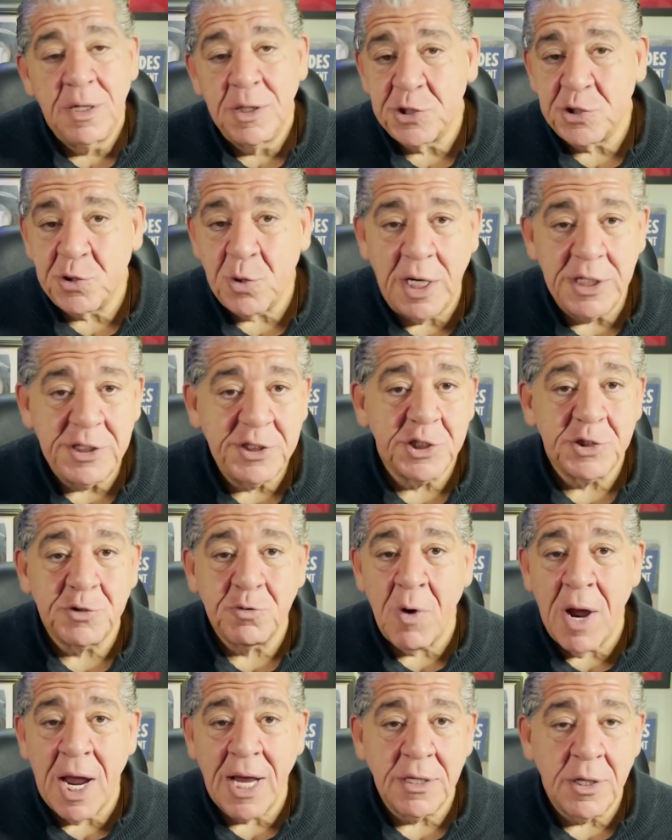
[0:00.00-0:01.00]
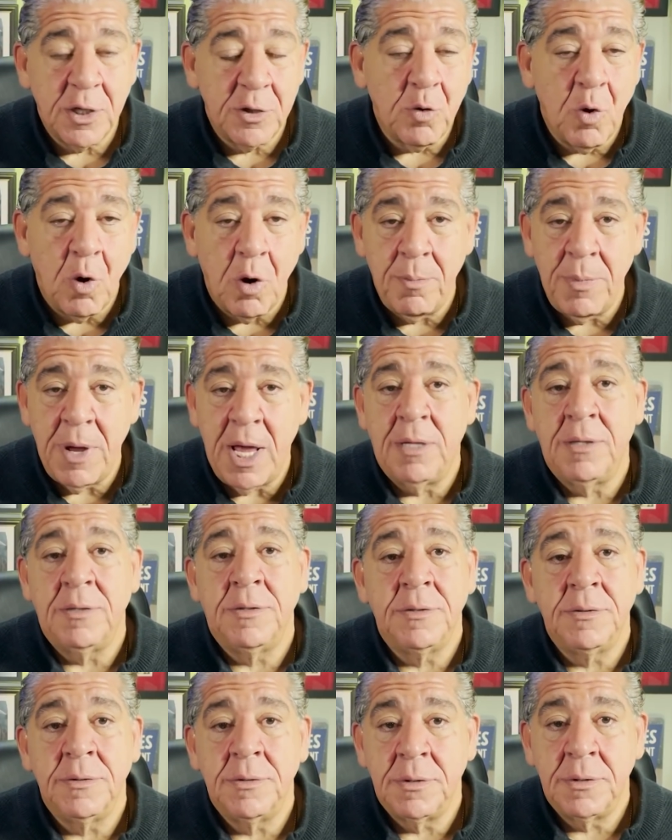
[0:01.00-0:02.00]
So I just rang the doorbell.
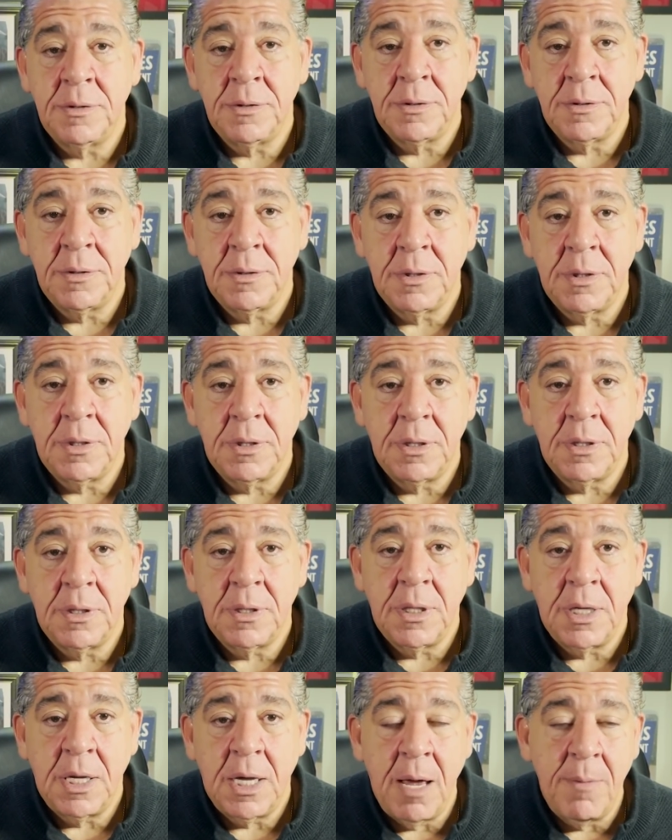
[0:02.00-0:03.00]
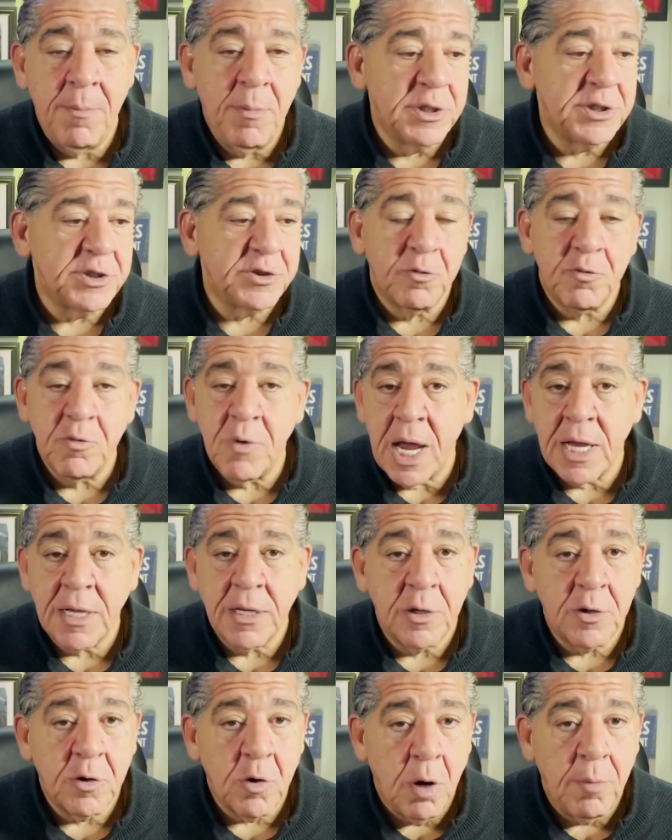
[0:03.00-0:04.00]
I must have rang
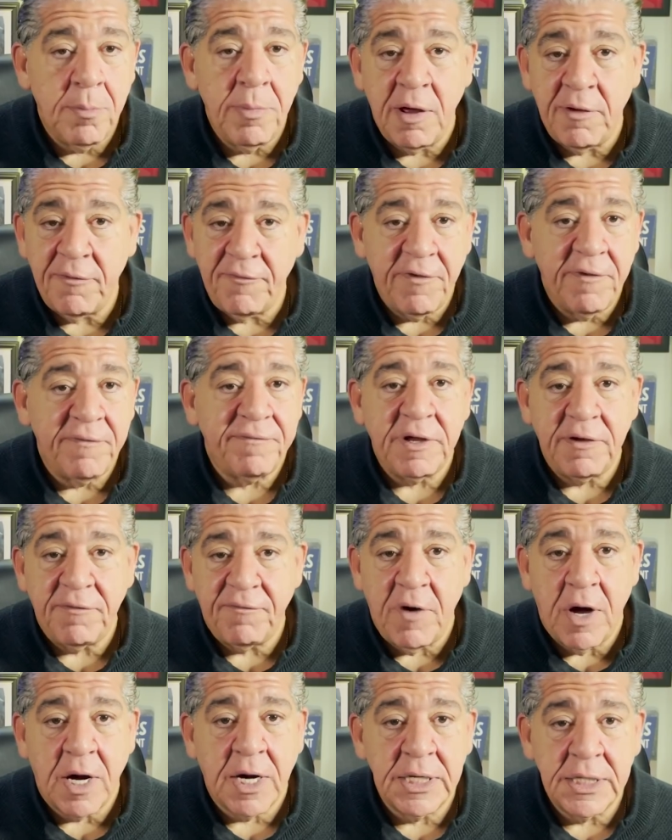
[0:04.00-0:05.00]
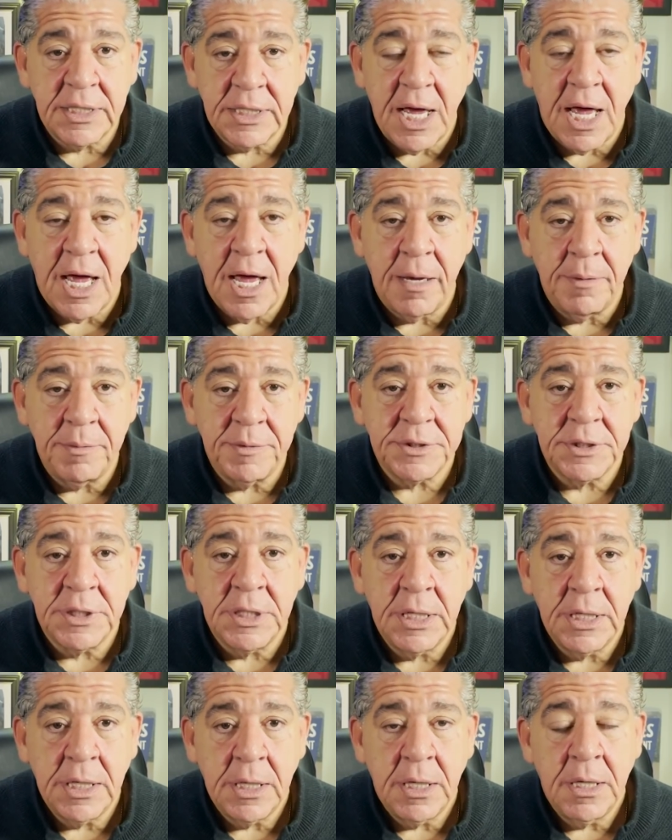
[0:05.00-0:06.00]
the doorbell 50 fucking times.
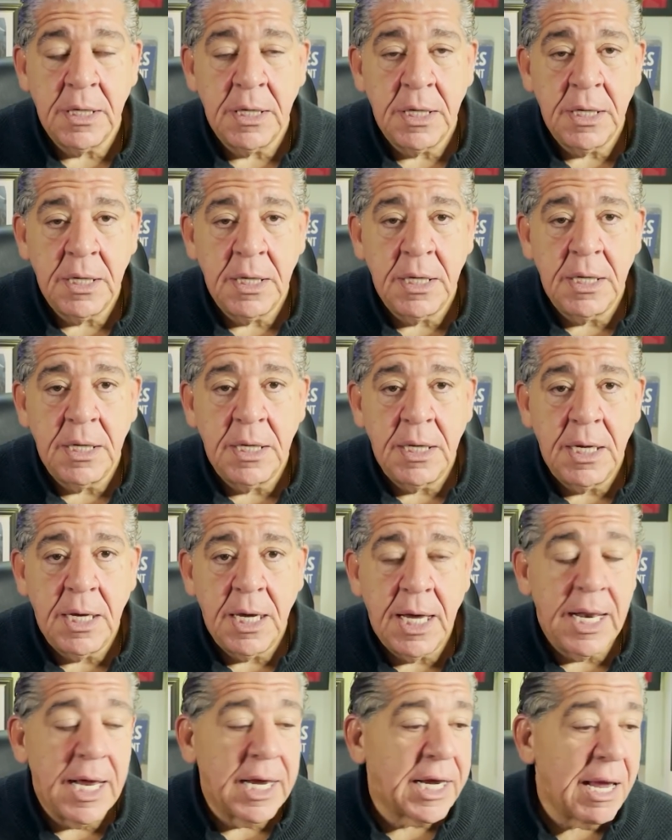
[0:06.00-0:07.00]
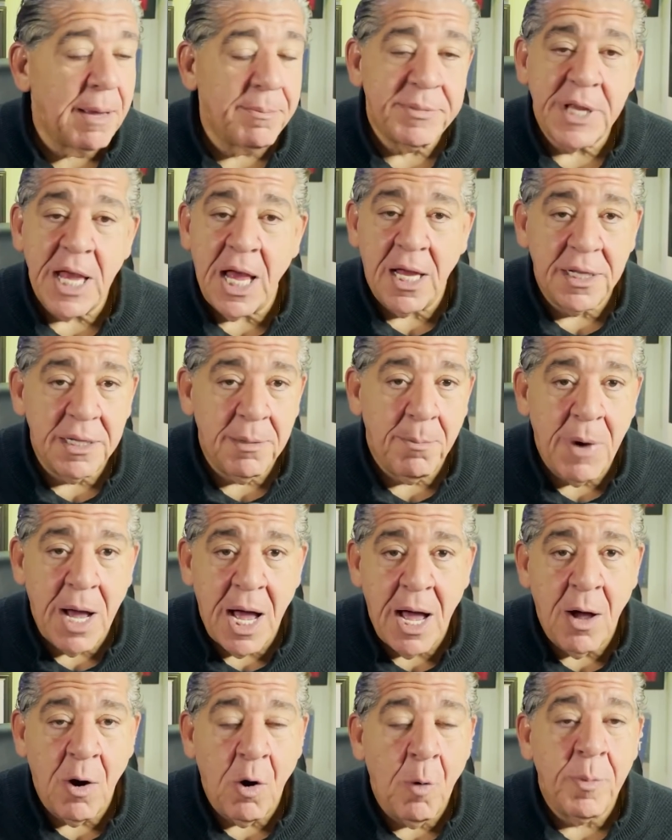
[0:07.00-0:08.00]
And I kept telling the
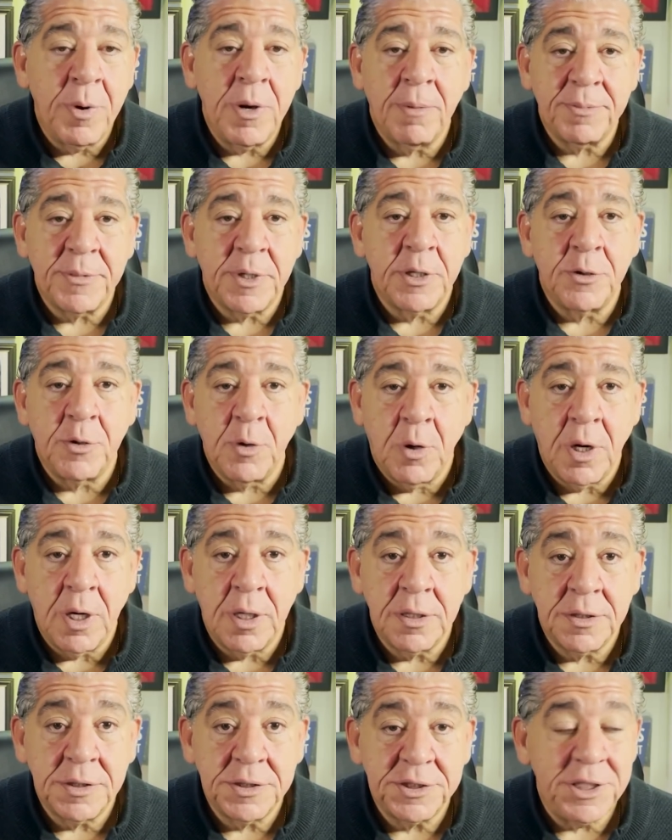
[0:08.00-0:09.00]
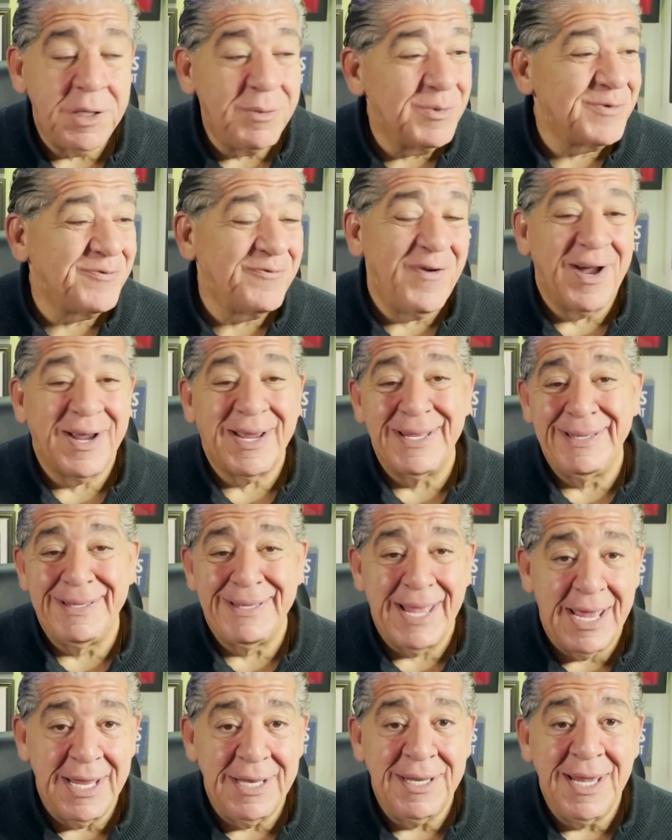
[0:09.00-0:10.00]
ma, open up the door. She was fucking
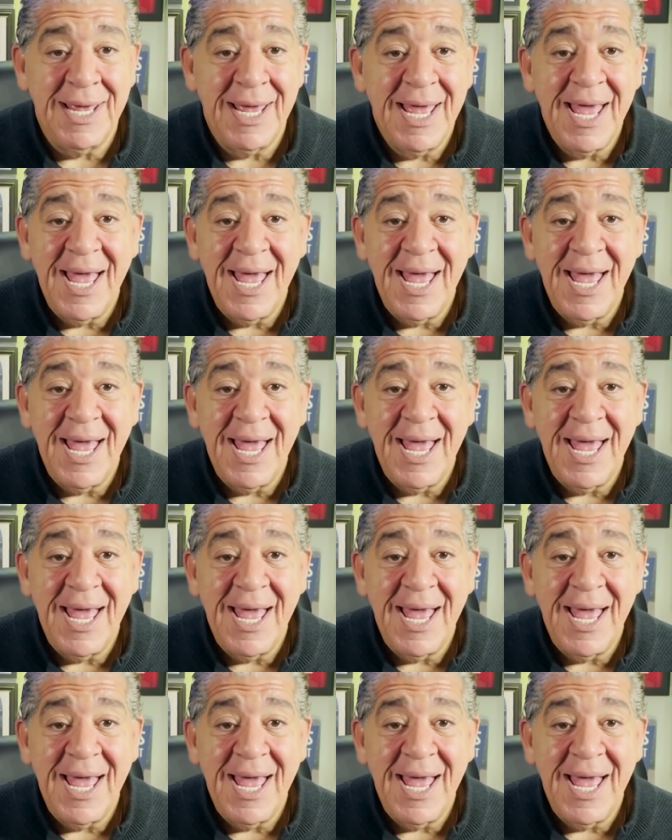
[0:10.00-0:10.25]
dead.